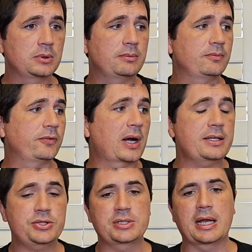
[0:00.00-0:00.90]

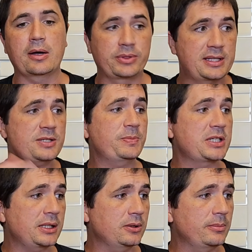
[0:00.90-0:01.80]
fresh. Now, this
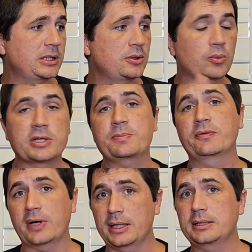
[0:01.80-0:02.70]
particular menu was
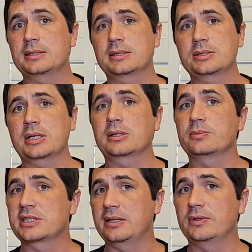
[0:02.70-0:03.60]
provided to the channel. It
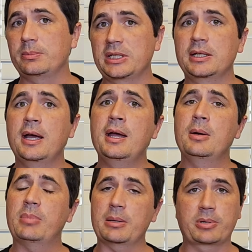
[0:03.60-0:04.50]
was given to me
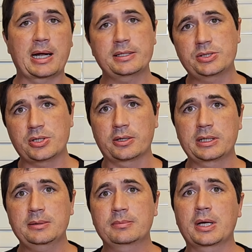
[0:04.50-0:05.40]
by Brad's
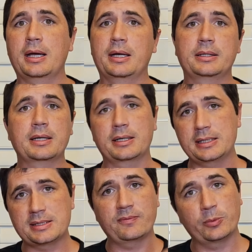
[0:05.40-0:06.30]
Journey, and his
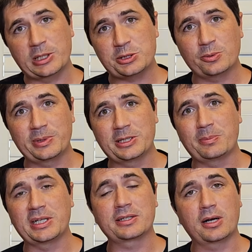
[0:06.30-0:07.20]
information will be in the
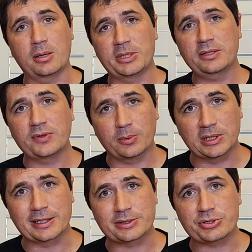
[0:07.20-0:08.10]
pinned comment if y'all would
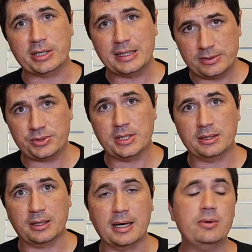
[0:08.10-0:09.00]
like to check his
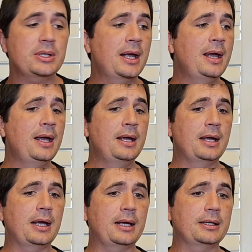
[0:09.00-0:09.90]
channel out.
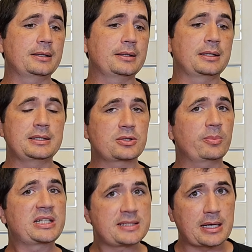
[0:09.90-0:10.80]
And he told me
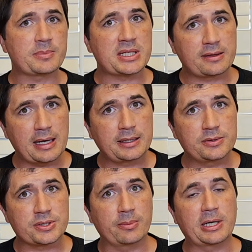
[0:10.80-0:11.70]
to stop saying thank you
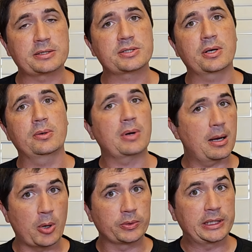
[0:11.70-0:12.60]
so much. So I'm
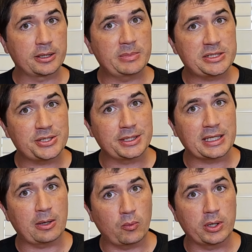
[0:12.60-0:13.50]
only going to mention it
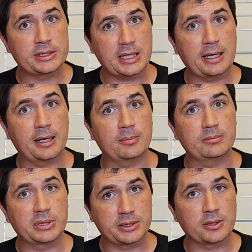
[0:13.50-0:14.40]
that one time,
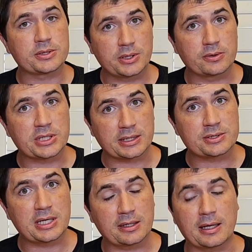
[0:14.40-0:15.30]
but y'all should go check his
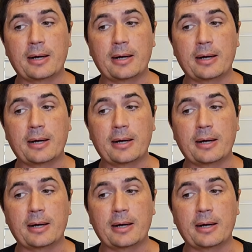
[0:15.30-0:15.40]
channel